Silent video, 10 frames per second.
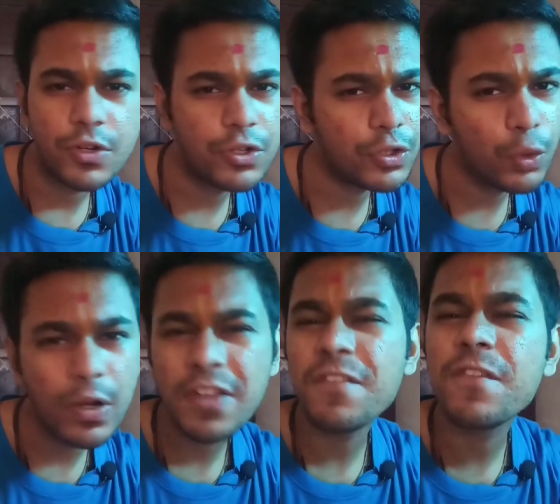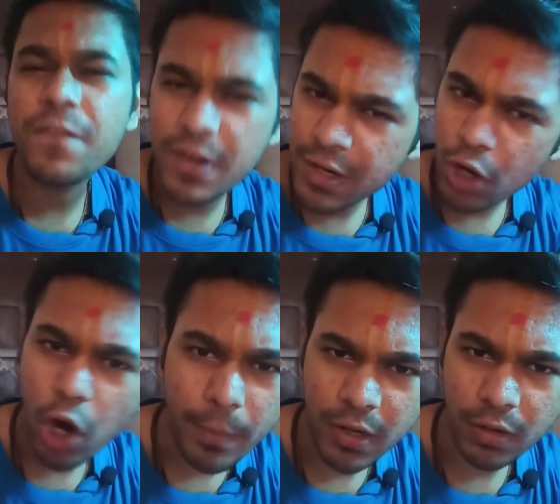truly
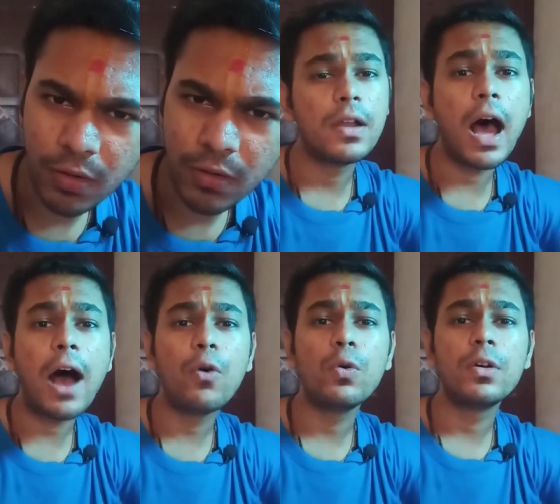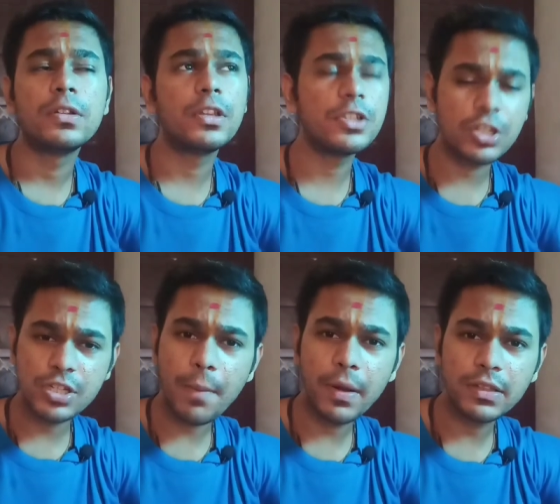phenomenal. Now, the
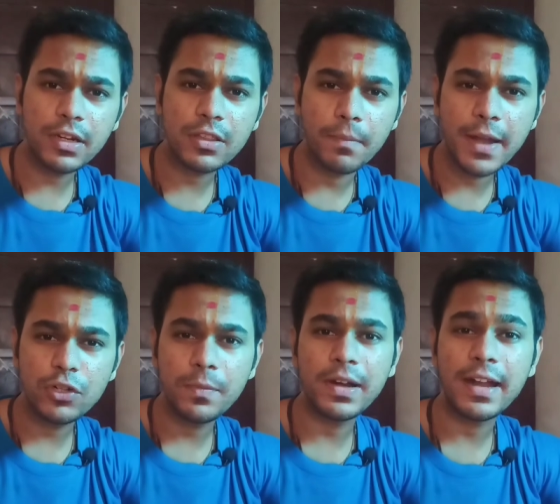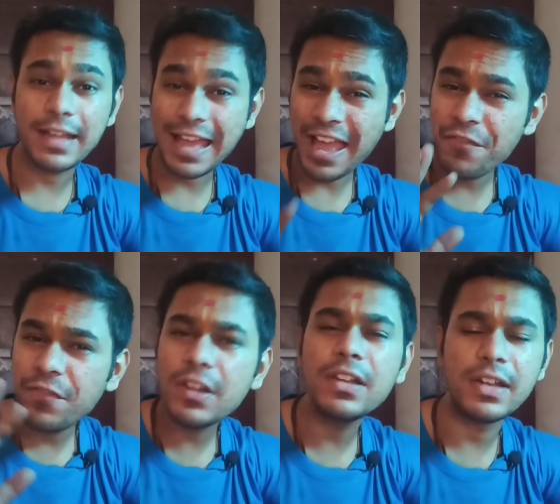Shikshapatri is meant to be read
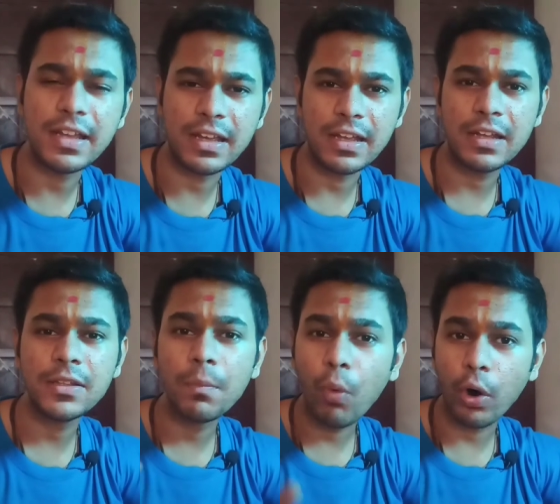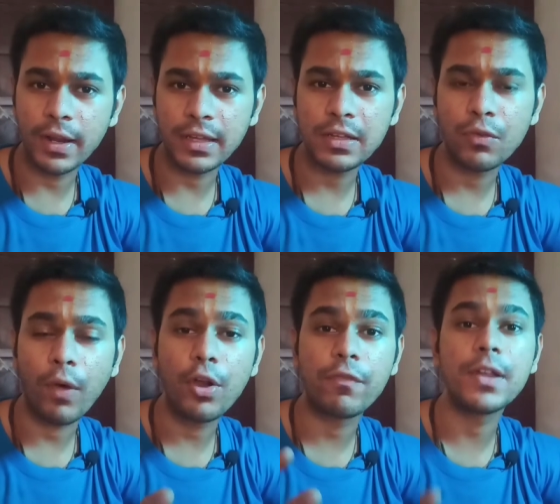every day in the morning
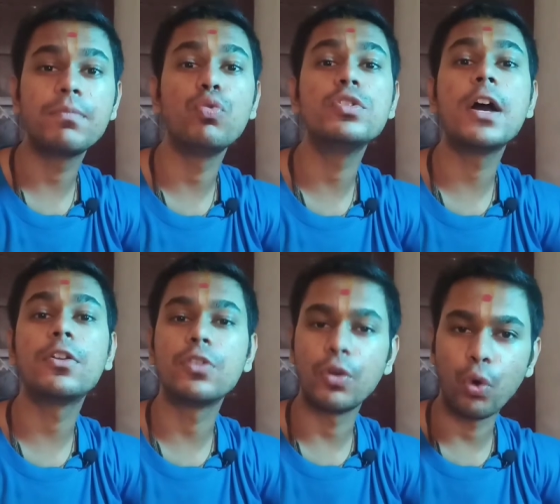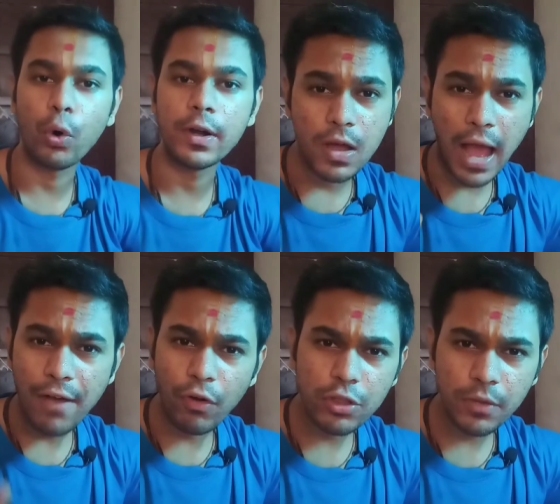while offering puja to the Lord.
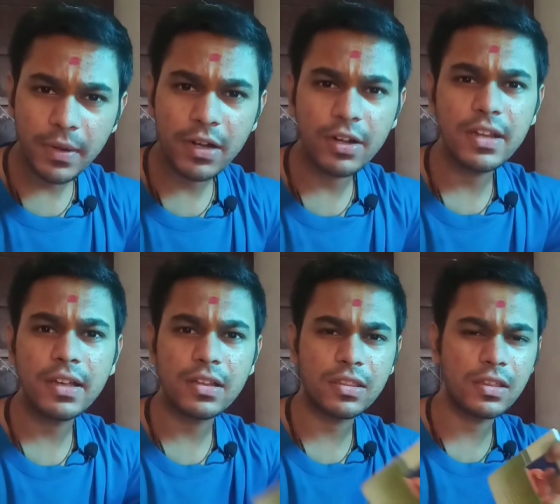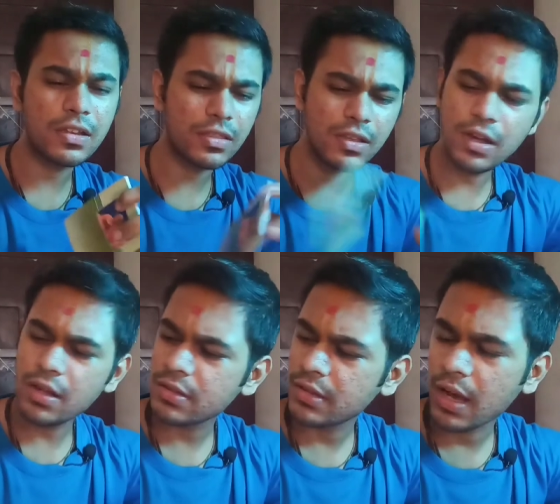I've also been reading it since
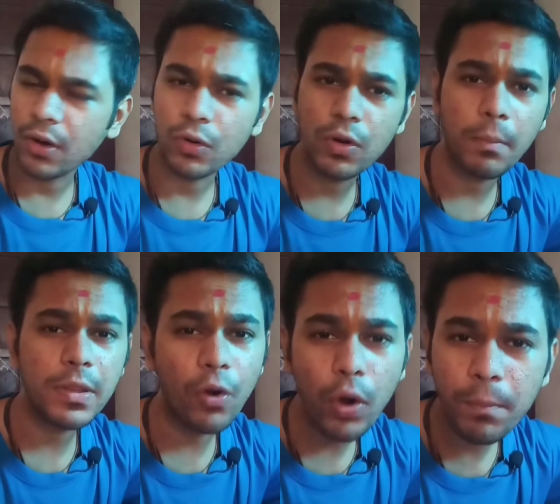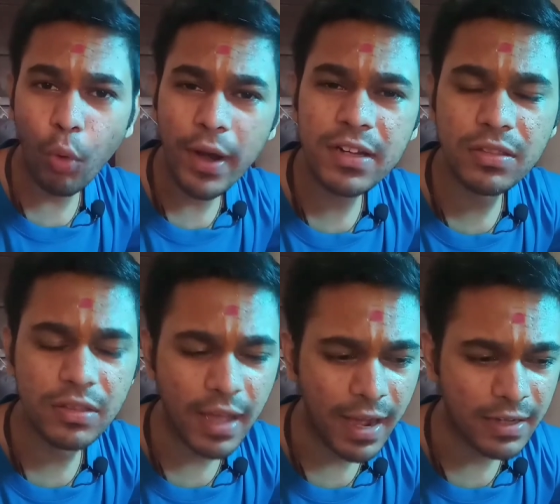years now, but the whole point is
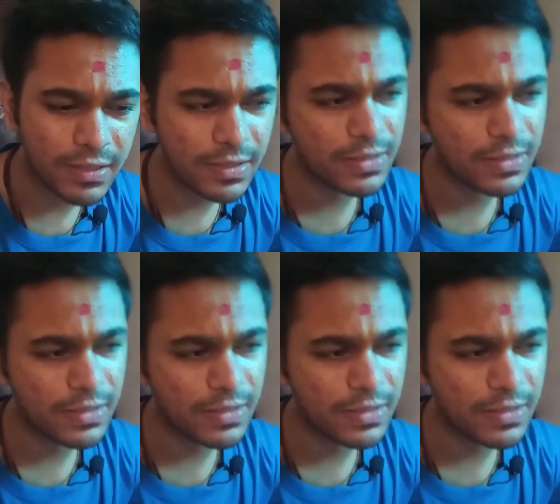that